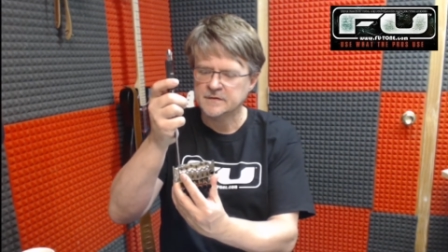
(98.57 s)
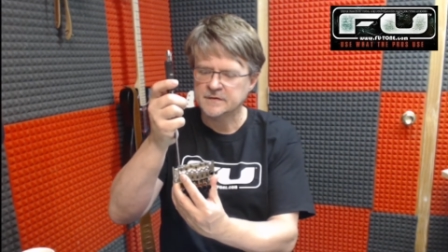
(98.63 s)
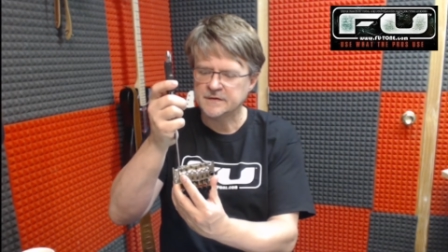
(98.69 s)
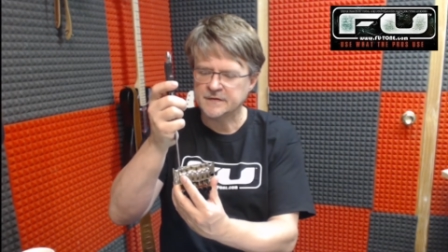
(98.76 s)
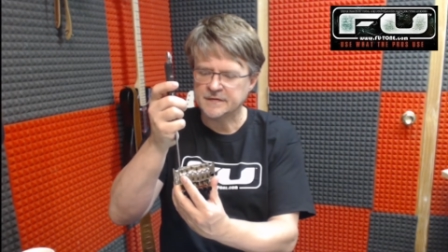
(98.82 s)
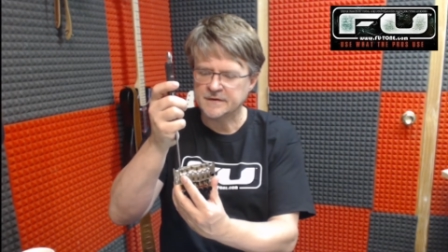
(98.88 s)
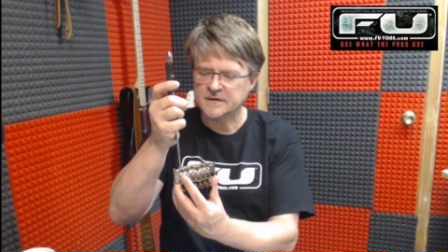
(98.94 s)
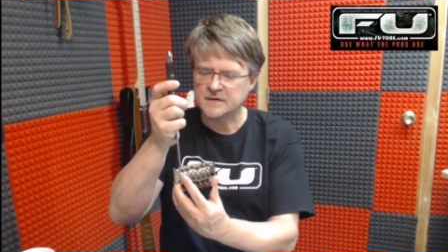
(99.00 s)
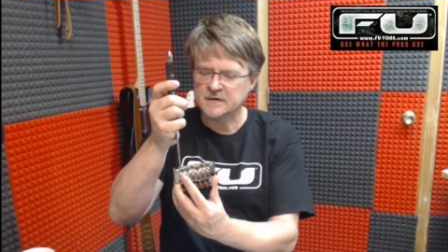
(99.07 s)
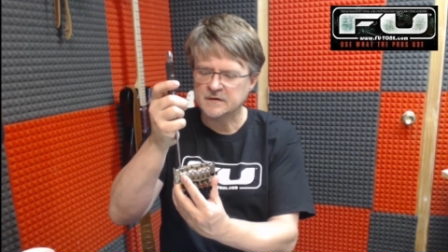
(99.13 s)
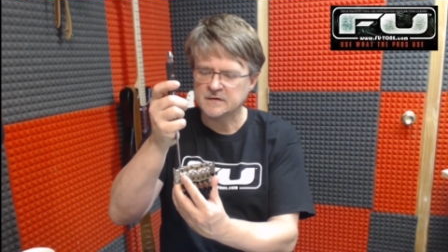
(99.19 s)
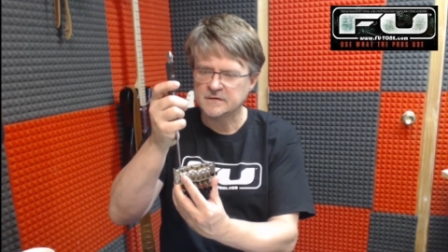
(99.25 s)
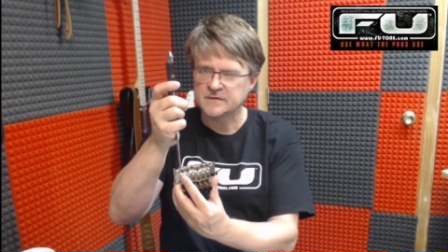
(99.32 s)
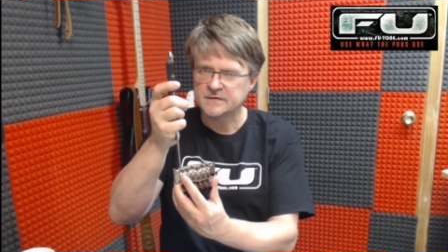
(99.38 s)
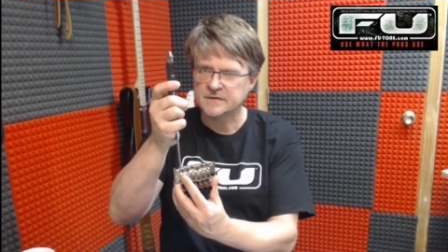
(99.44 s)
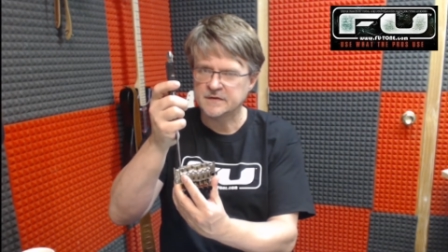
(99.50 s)
to
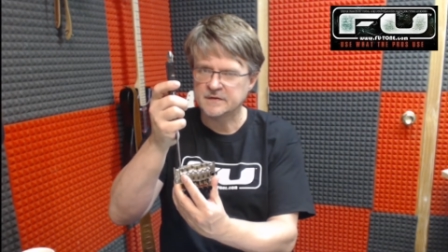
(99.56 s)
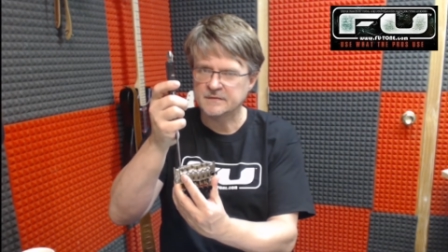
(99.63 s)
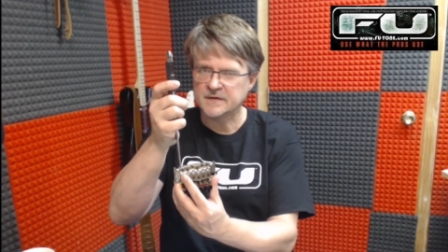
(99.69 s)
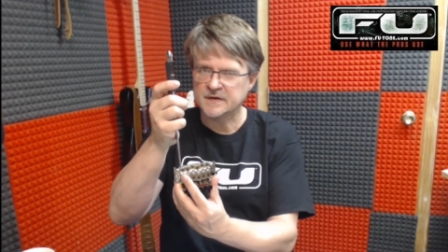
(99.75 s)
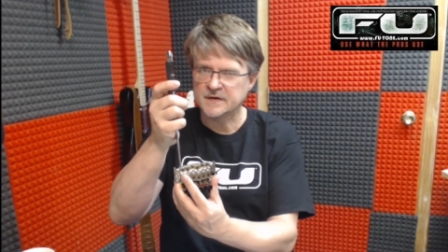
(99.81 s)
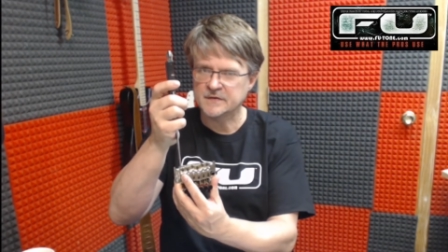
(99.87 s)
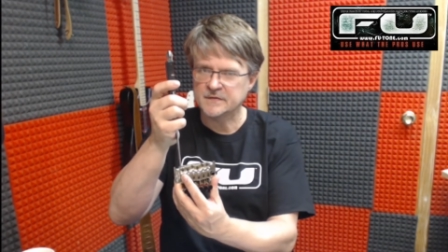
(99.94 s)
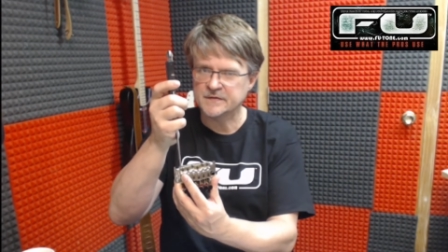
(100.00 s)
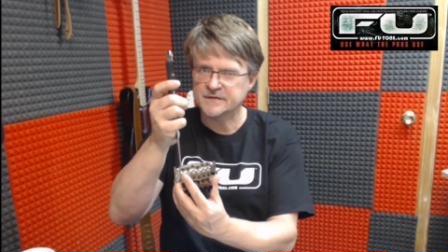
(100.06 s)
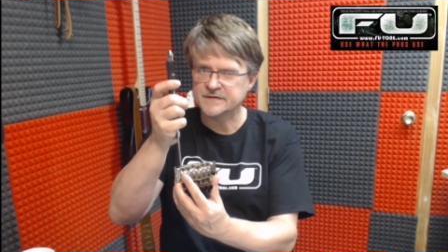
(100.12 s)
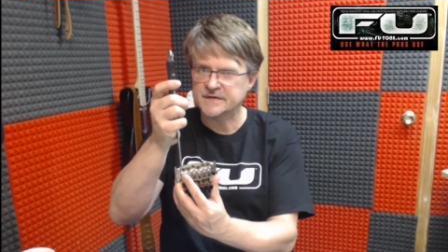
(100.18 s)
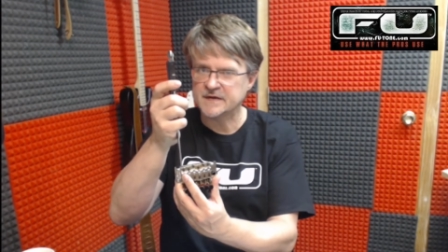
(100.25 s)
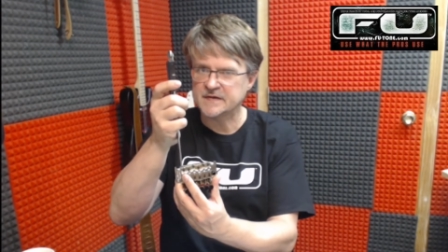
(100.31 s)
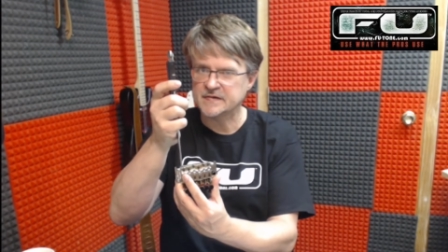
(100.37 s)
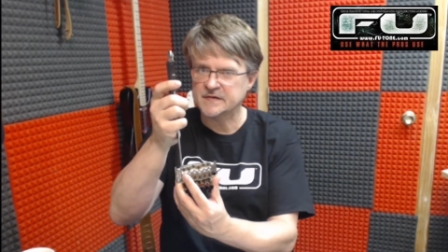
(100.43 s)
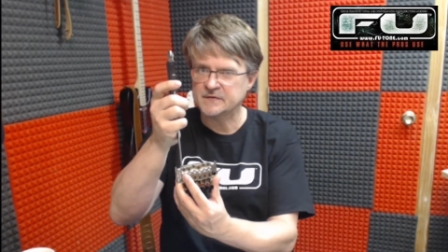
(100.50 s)
there, so that way I know
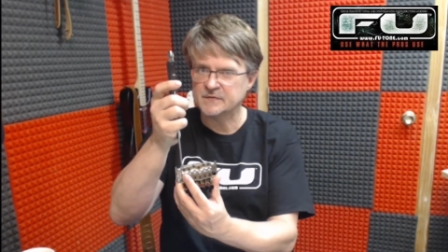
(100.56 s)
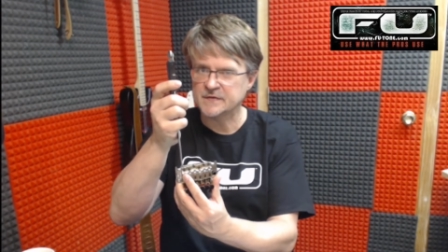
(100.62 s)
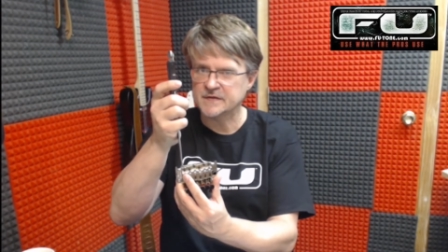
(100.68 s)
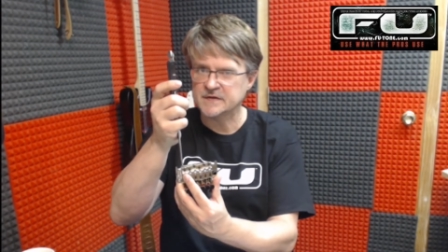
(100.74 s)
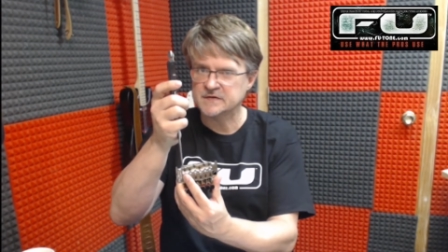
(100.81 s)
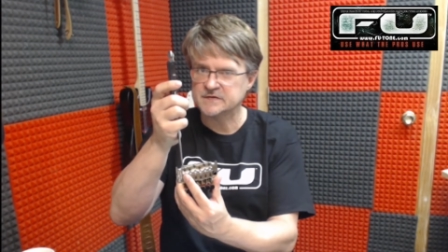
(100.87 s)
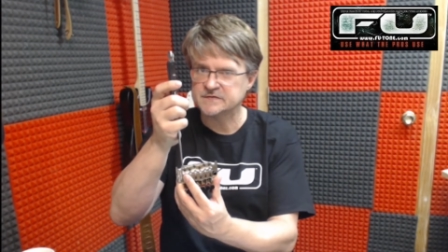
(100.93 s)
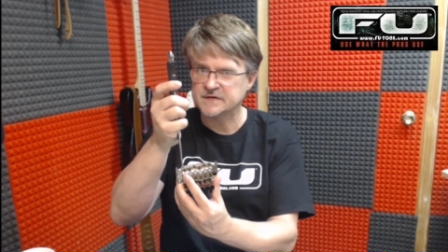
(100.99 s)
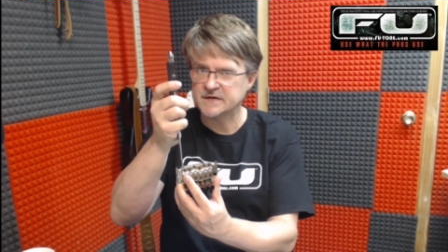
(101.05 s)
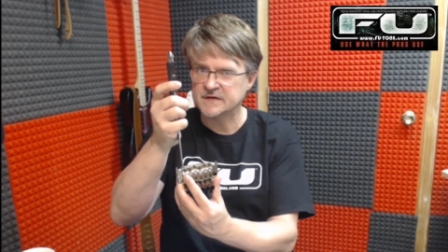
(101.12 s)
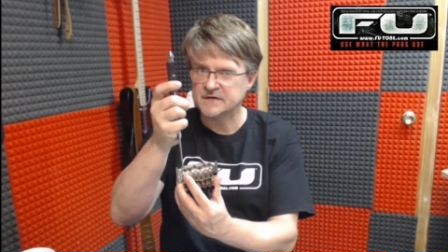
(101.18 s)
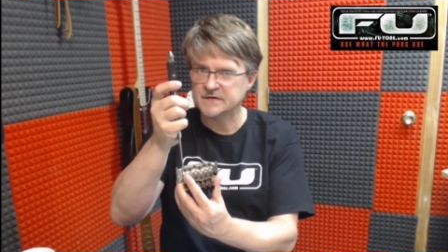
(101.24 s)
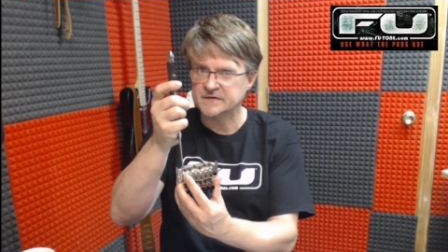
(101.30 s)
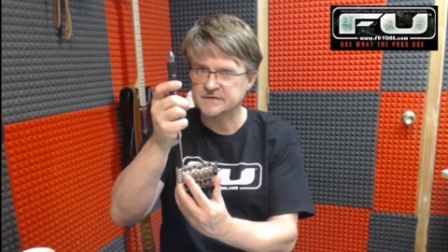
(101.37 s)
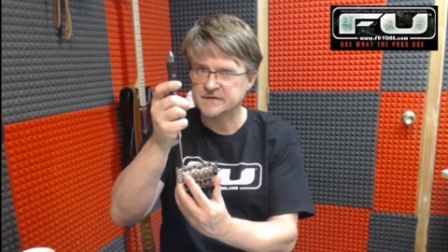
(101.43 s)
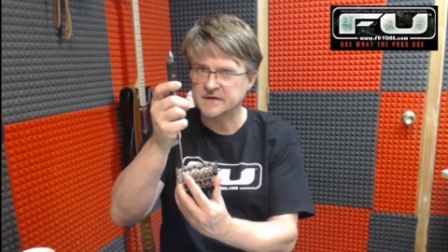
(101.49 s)
exactly where that
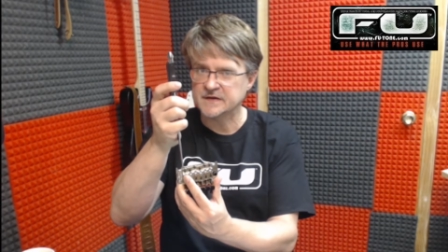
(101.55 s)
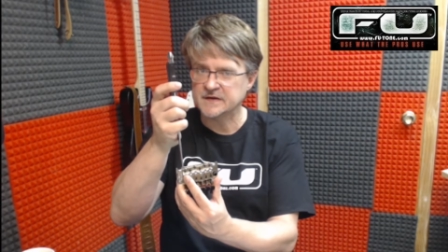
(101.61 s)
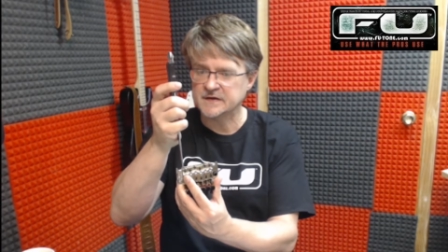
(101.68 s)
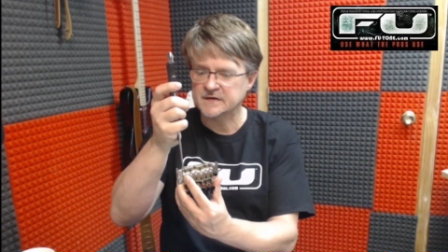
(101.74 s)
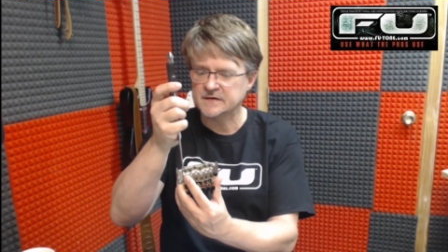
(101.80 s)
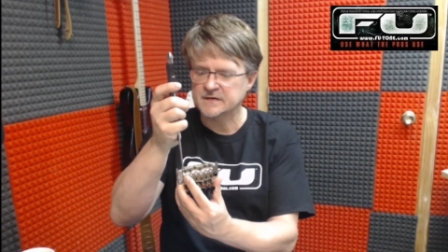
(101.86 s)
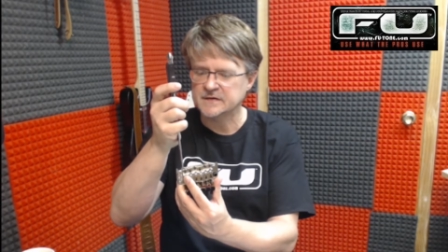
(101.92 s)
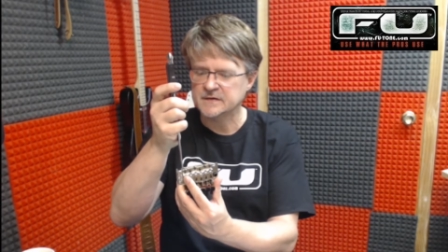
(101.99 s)
saddle is at.